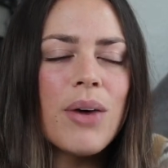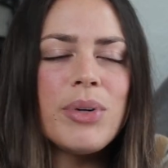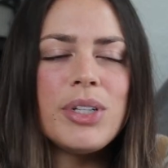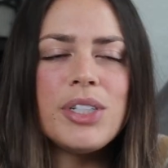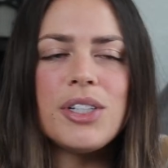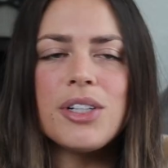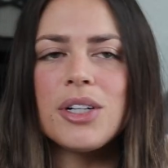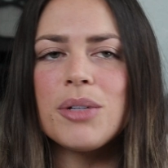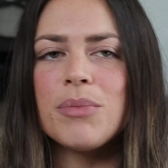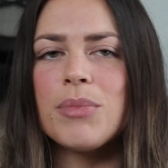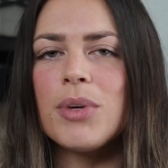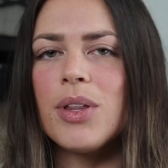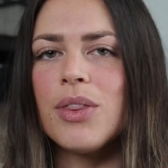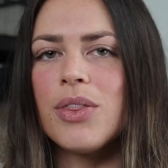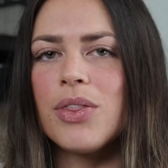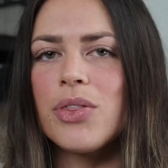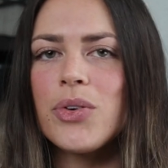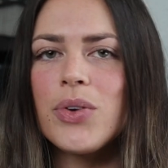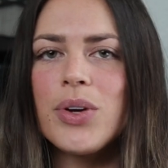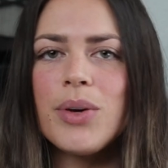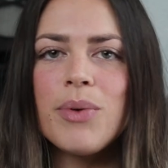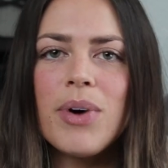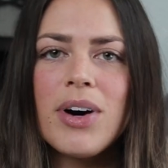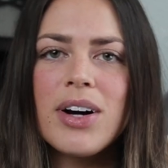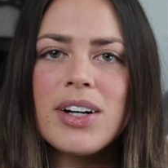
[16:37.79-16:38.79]
We took him on
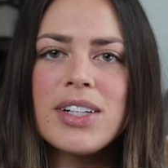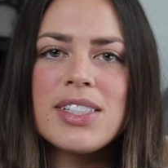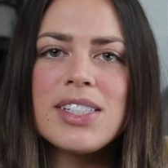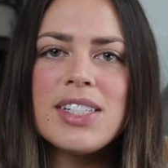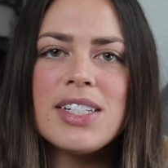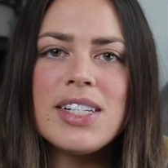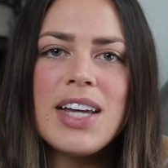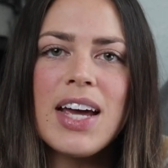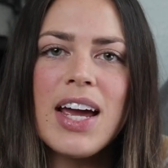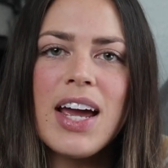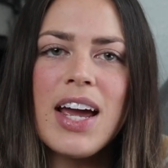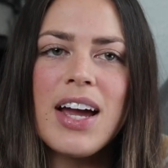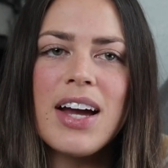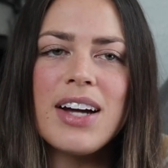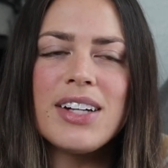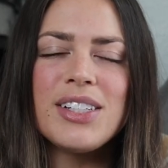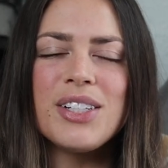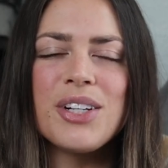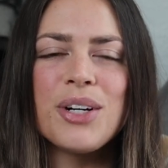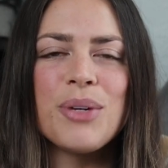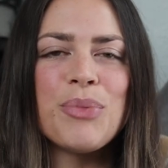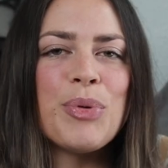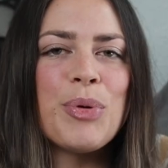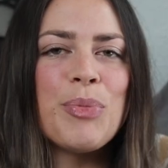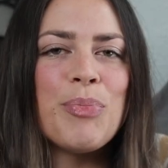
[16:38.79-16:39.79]
3 walks a day. I
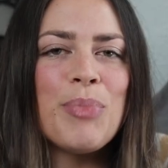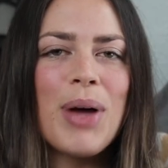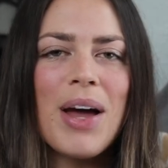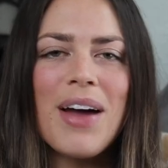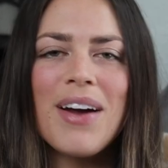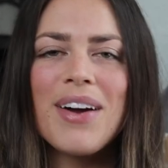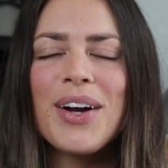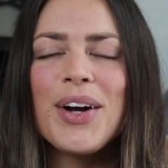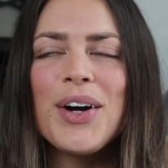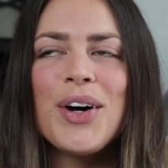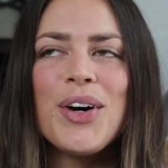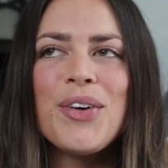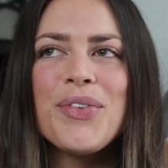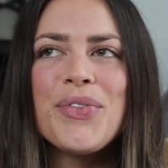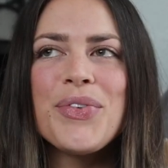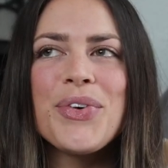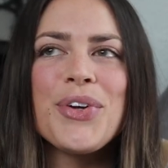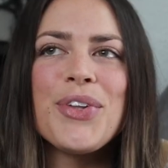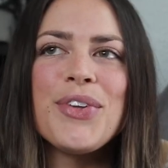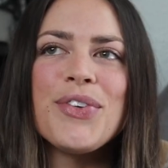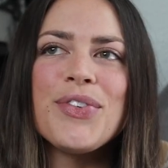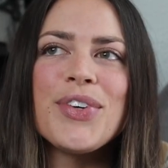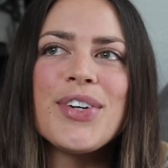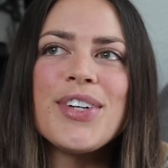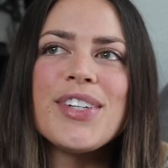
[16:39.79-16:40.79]
took him to Petco
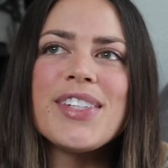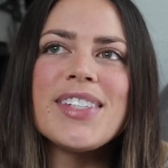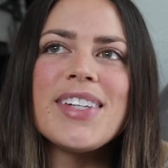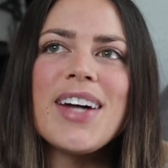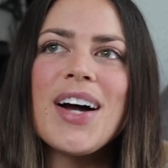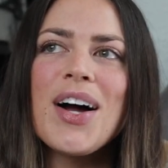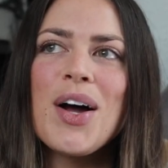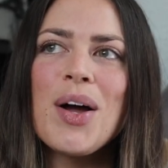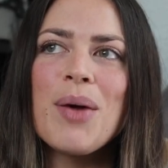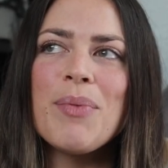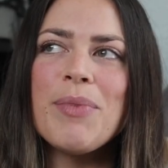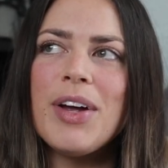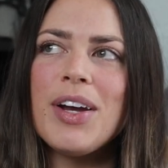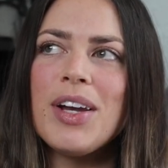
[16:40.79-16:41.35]
for the first time,